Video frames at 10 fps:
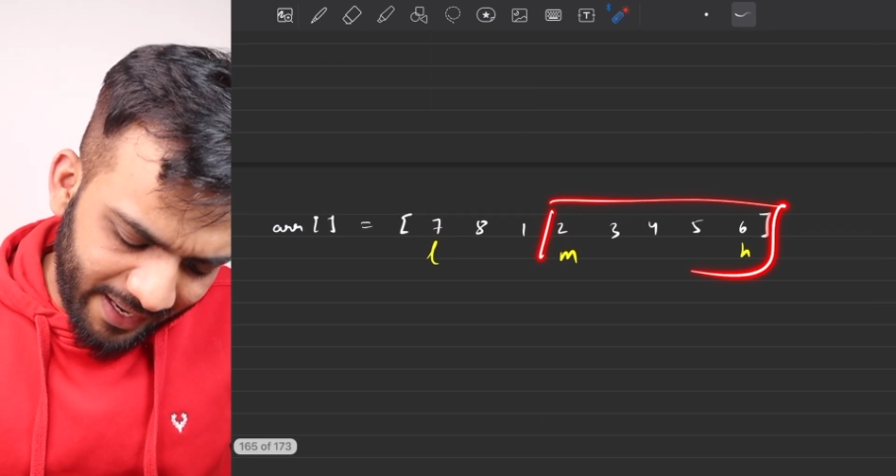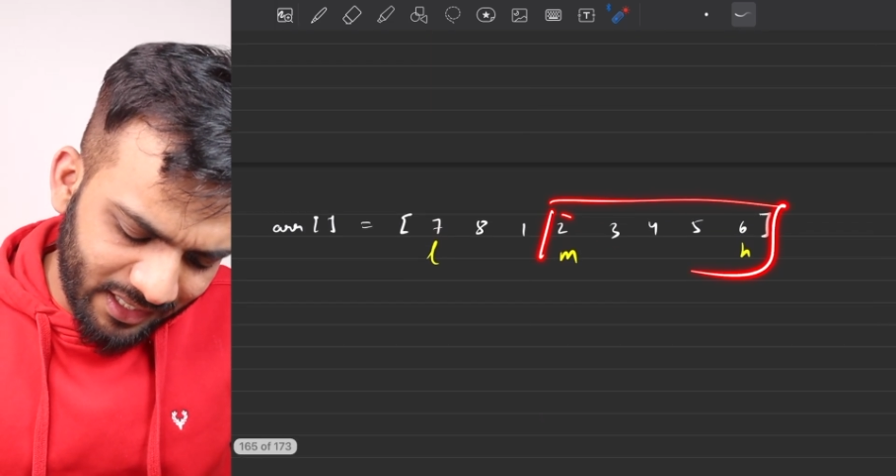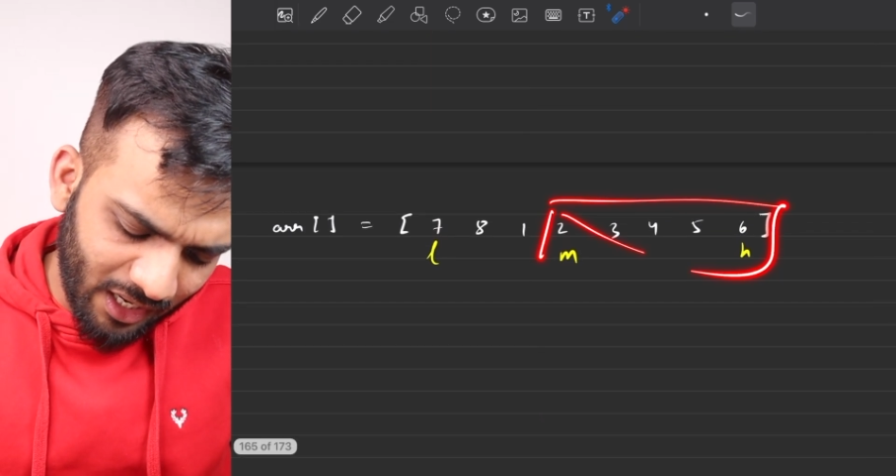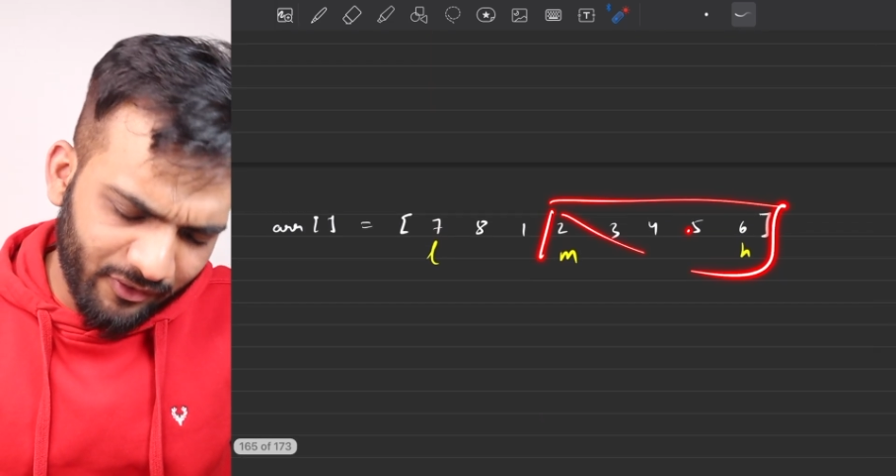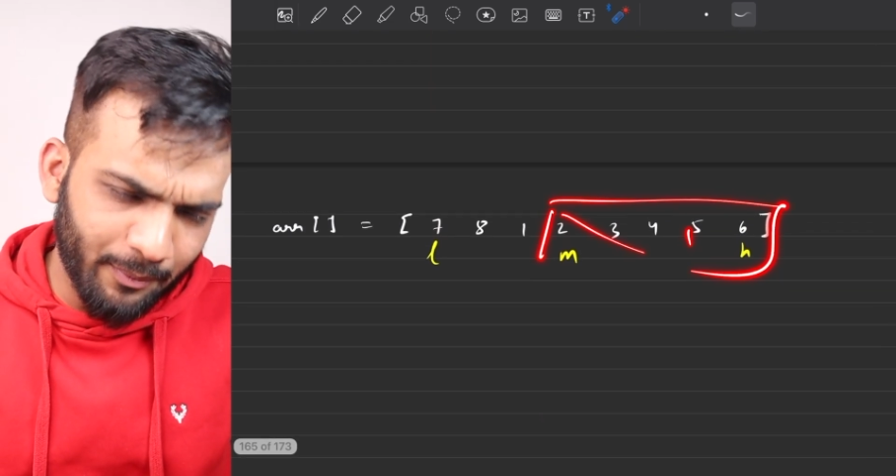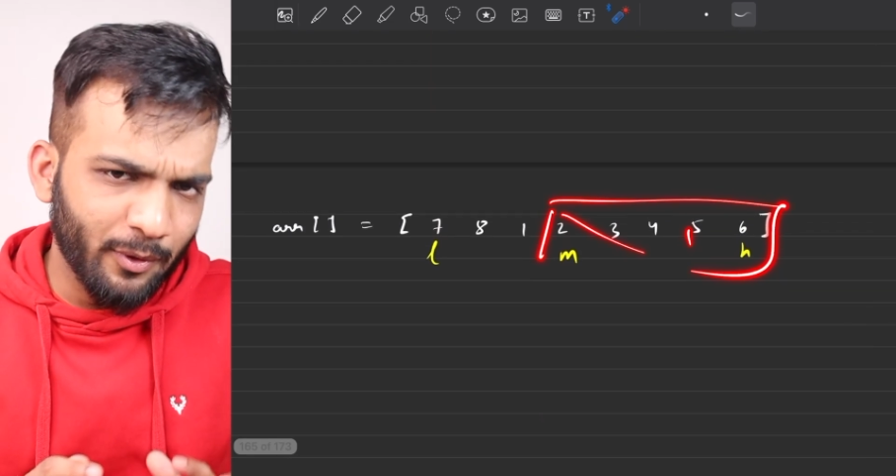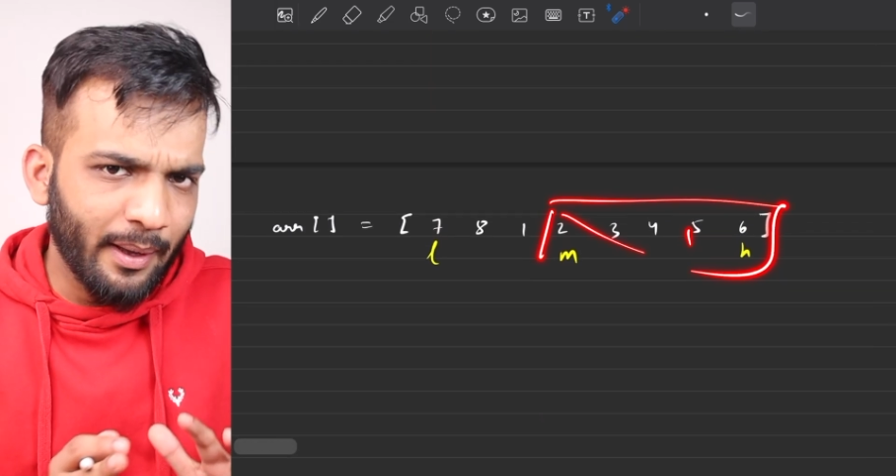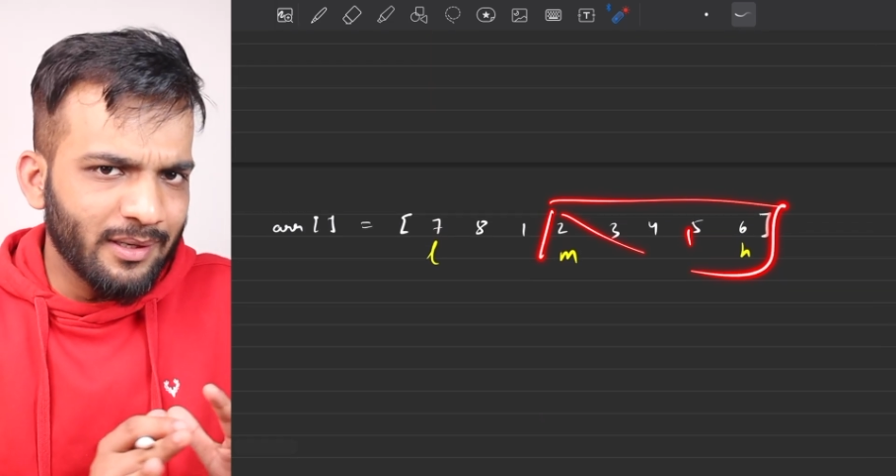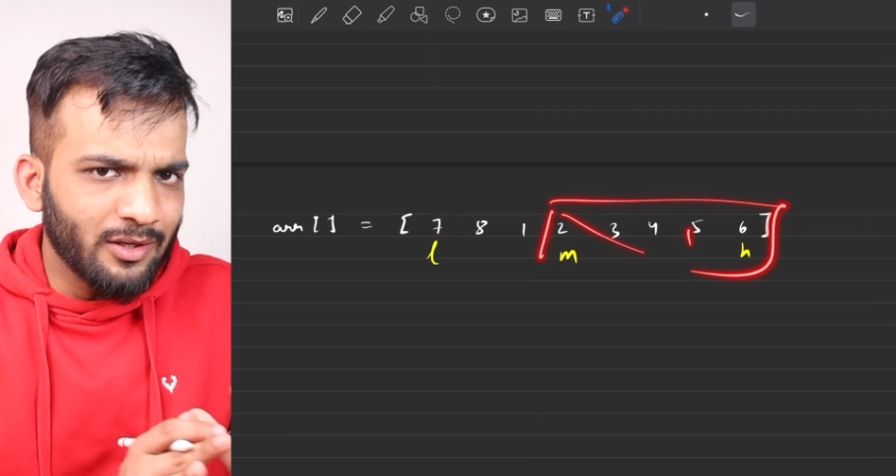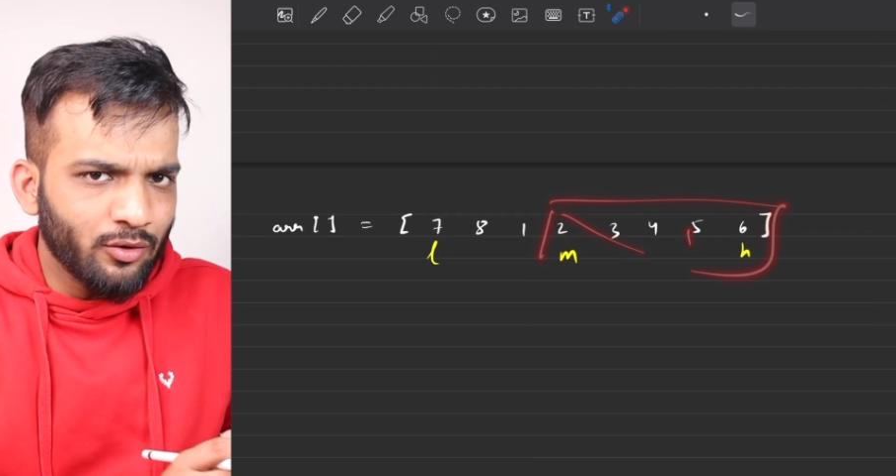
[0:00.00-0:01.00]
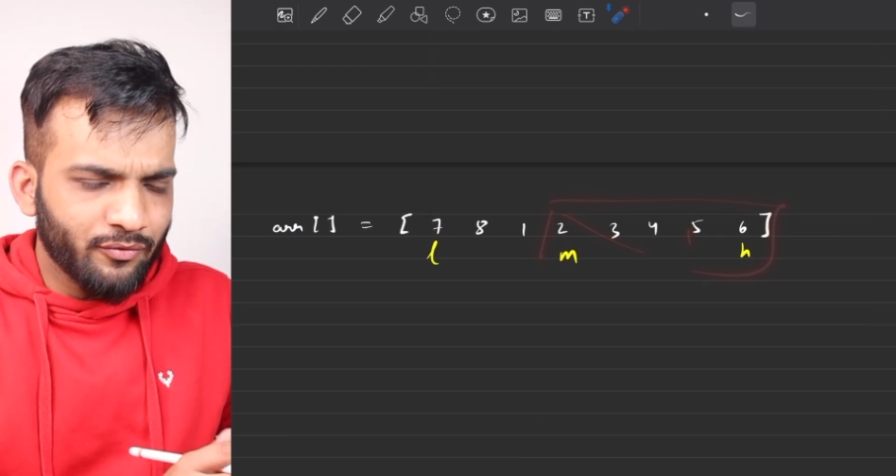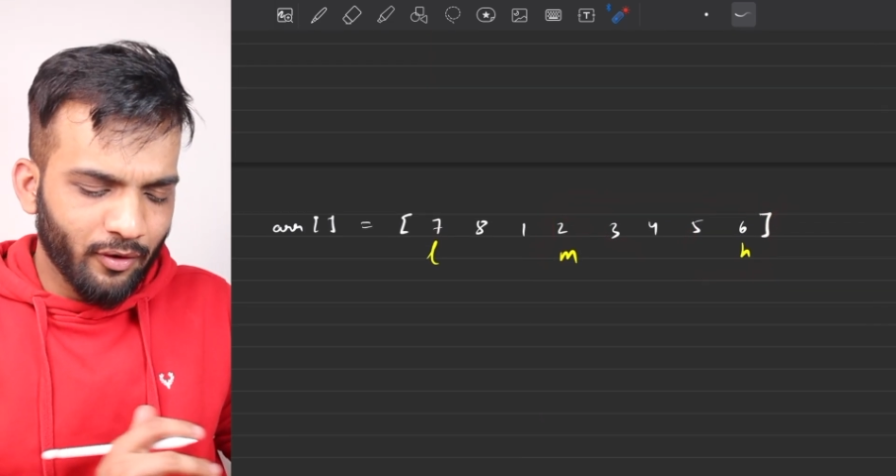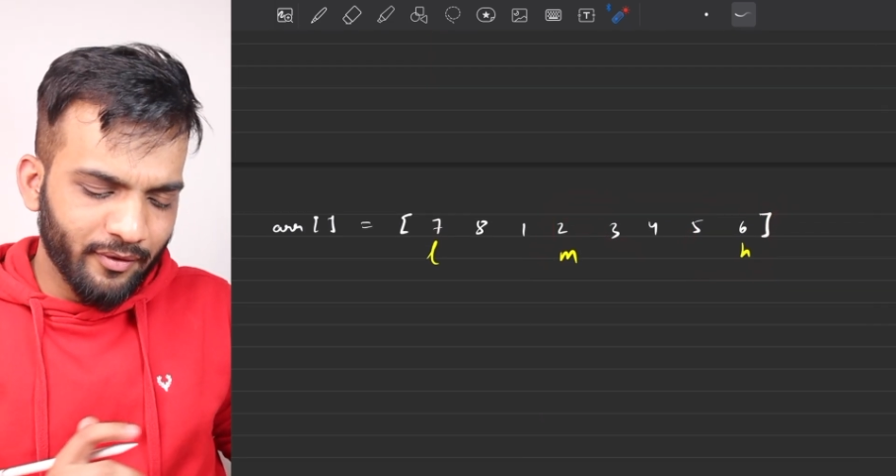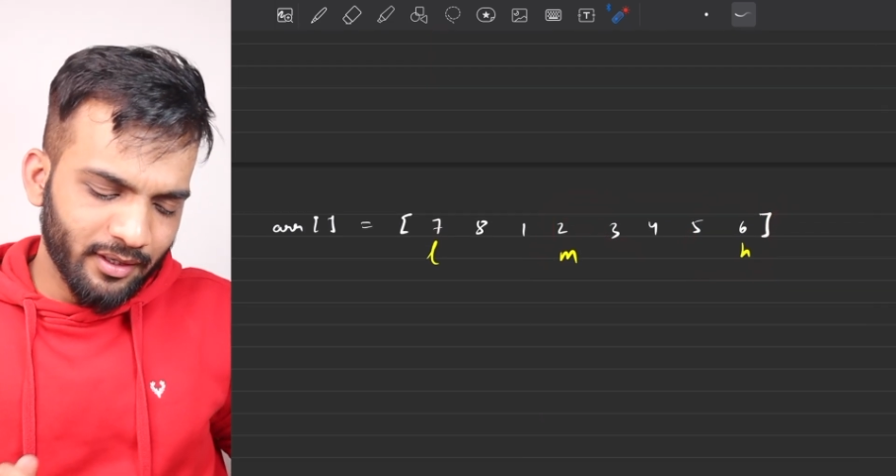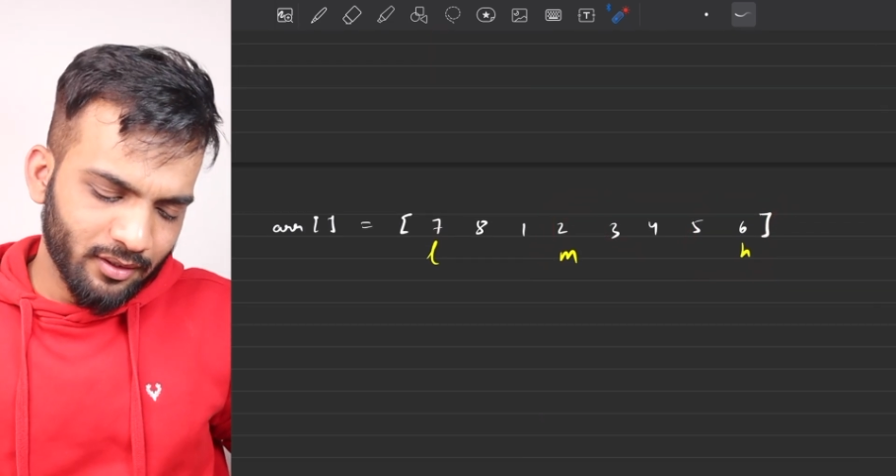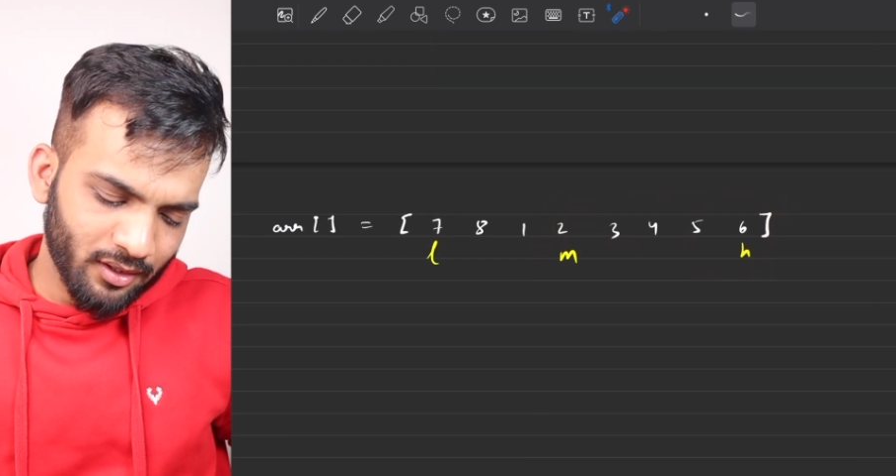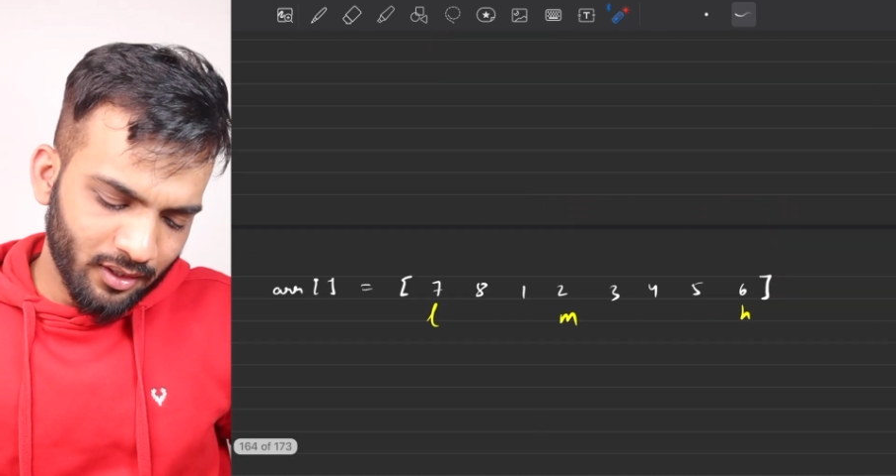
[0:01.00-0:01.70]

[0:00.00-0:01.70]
right half and probably look for it.